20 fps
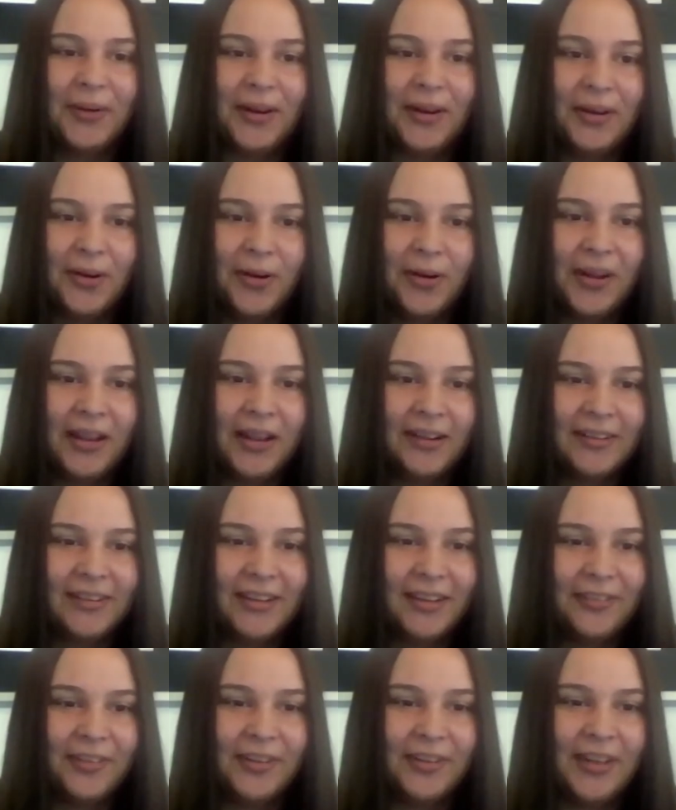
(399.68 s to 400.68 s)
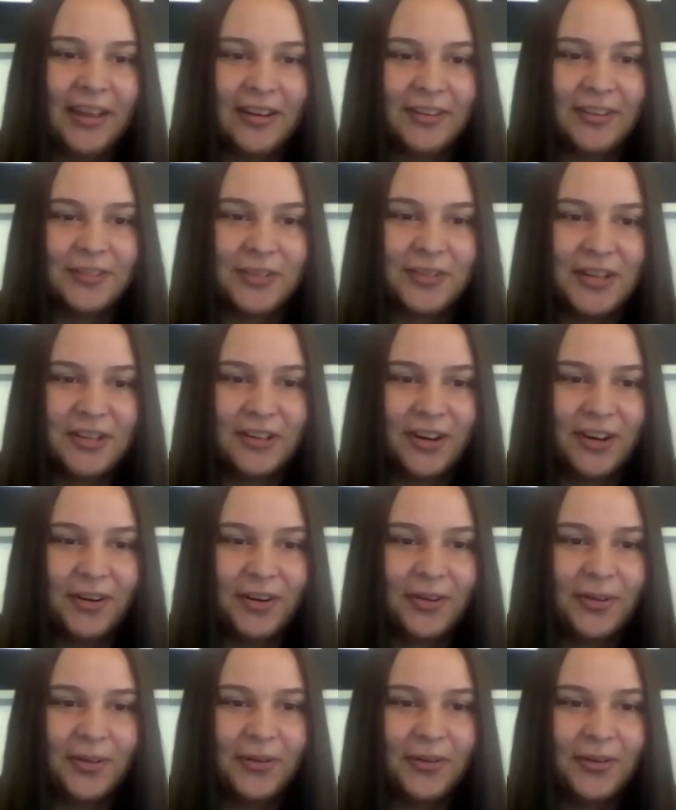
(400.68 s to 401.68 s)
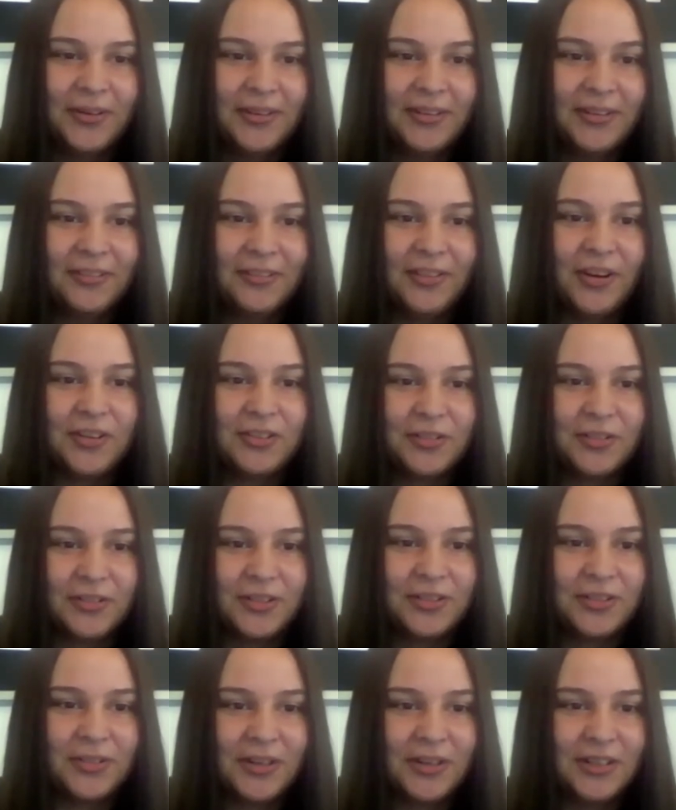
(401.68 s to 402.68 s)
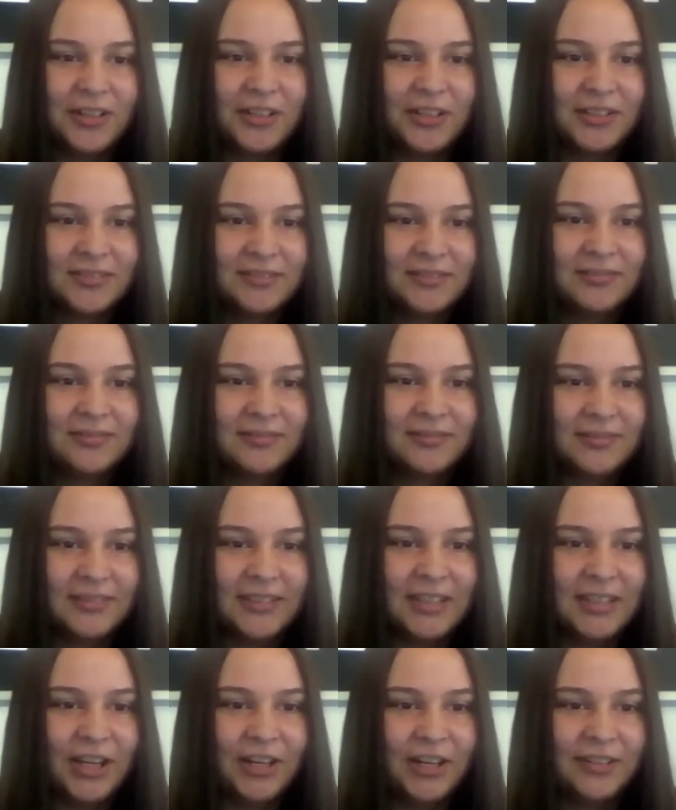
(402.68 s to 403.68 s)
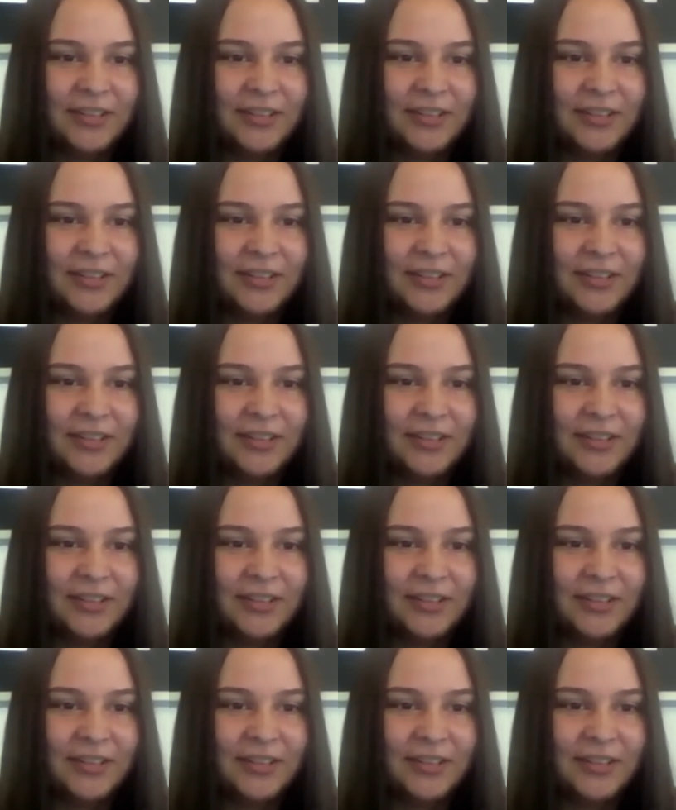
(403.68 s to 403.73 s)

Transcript: knowing if you get a street dog or foster a street dog. Yeah,